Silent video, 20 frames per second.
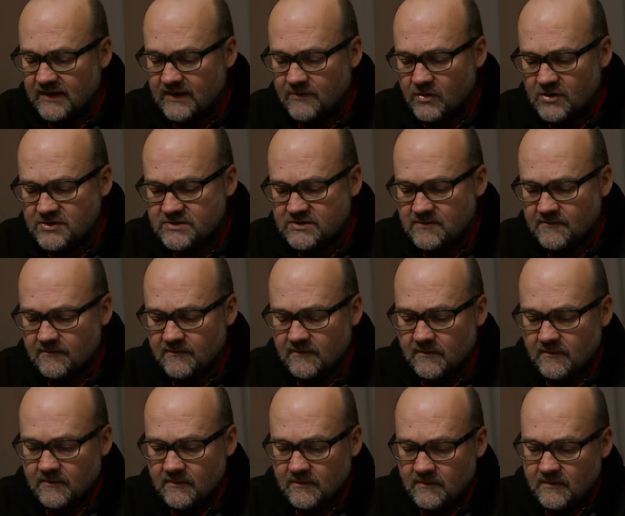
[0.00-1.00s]
It was,
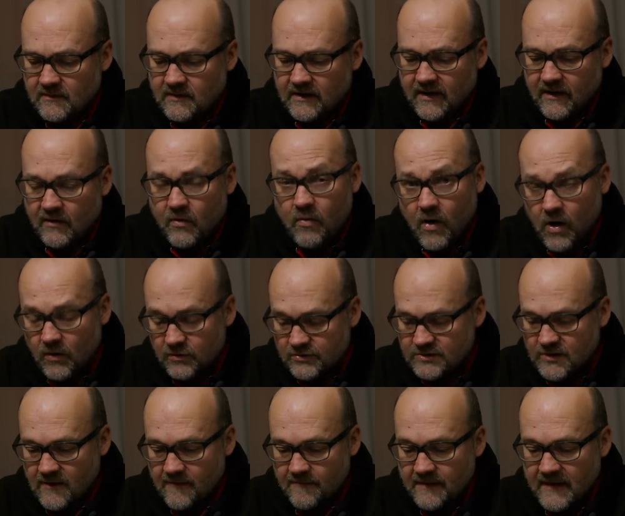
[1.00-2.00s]
and I
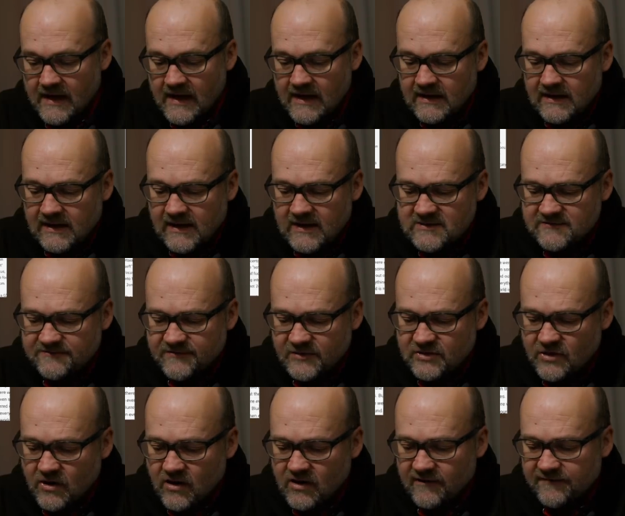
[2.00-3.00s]
quote, "Is
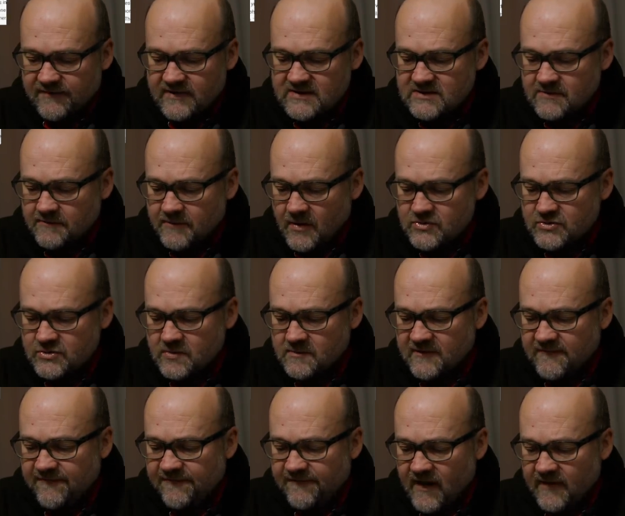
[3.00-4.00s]
photography supposed to
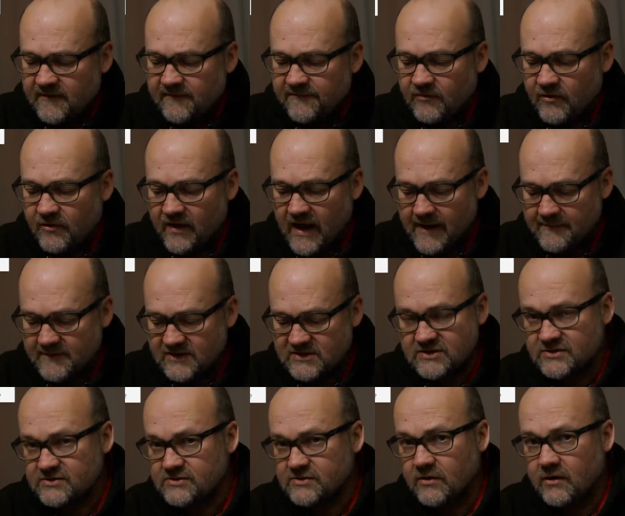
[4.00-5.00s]
be fun for
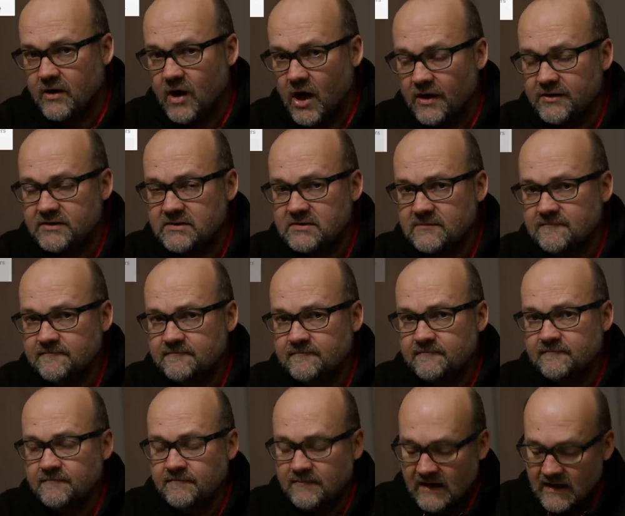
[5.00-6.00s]
amateurs or not?"
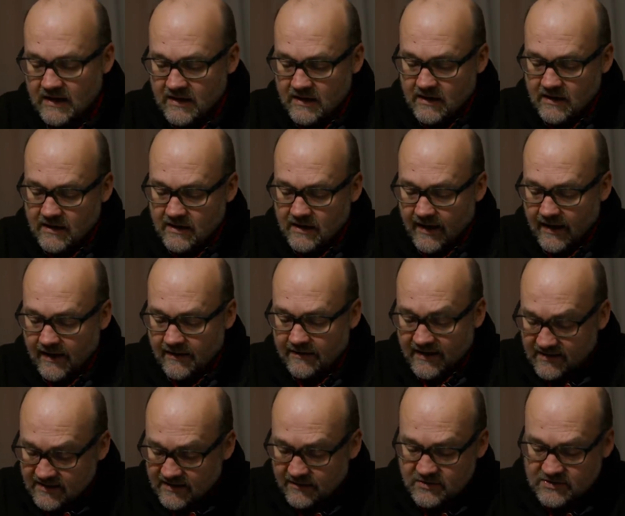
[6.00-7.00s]

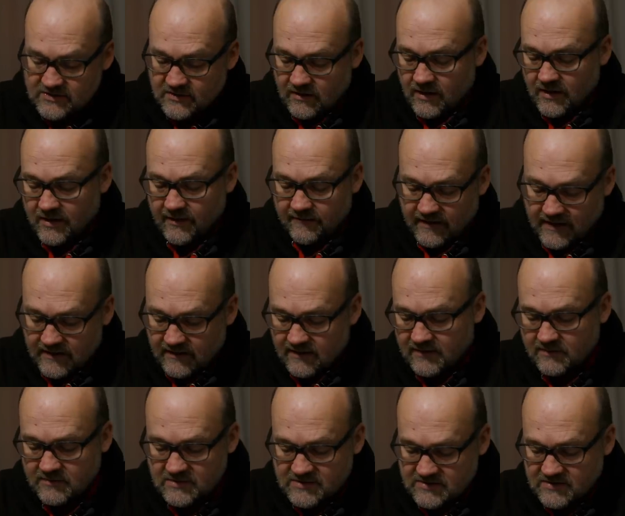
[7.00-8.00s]
And then there was a lot of, and
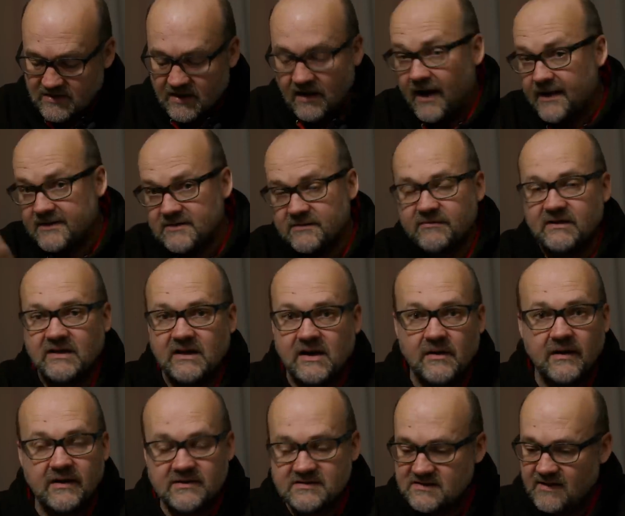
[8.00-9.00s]
he liked the
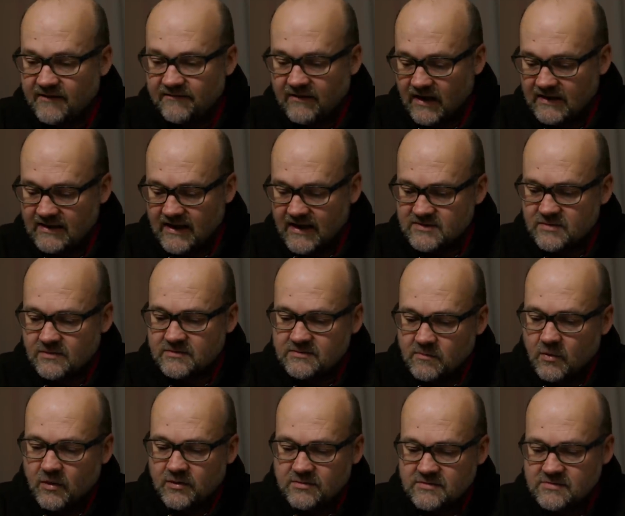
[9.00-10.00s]
video and stuff like that, so it
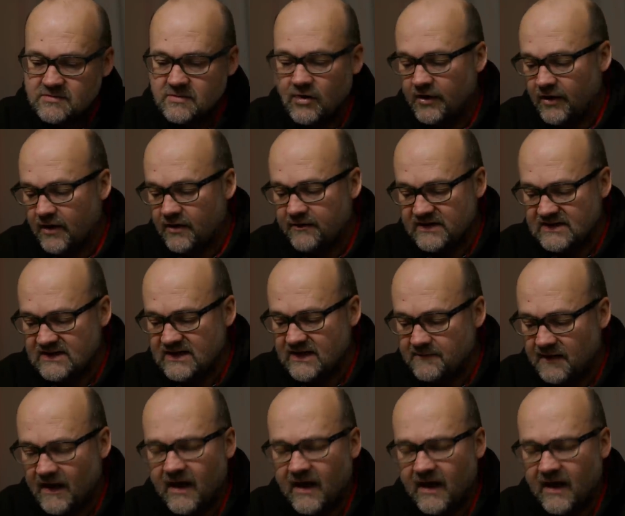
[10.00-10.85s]
was not a critique.